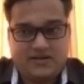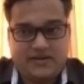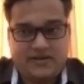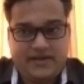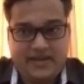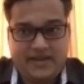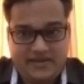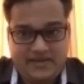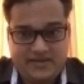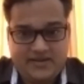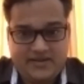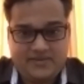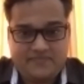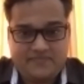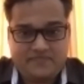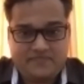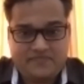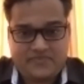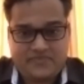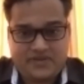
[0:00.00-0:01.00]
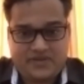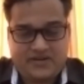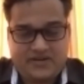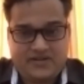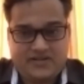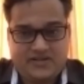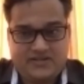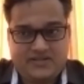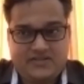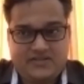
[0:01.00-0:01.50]
area
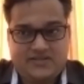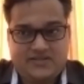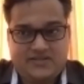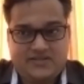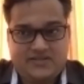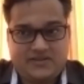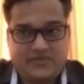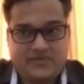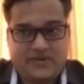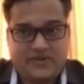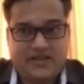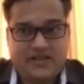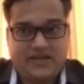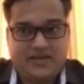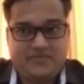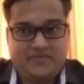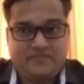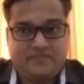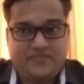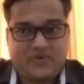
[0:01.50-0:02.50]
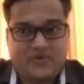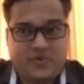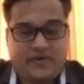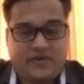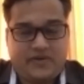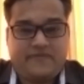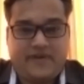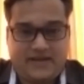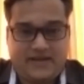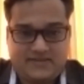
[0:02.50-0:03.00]
is really quite
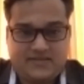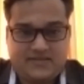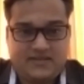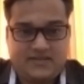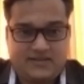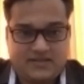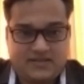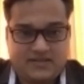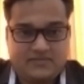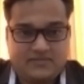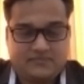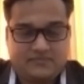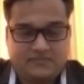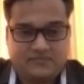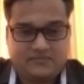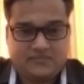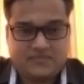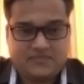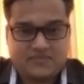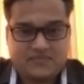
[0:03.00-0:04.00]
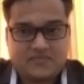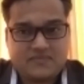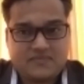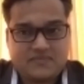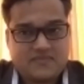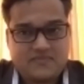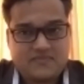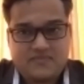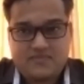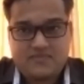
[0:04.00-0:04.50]
fascinating,
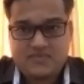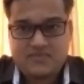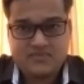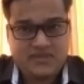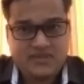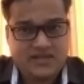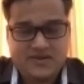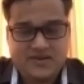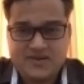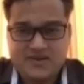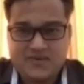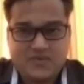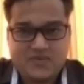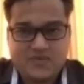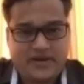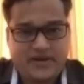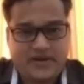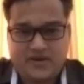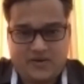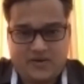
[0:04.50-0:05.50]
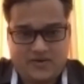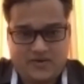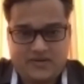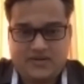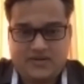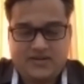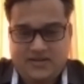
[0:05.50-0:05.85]
then why not?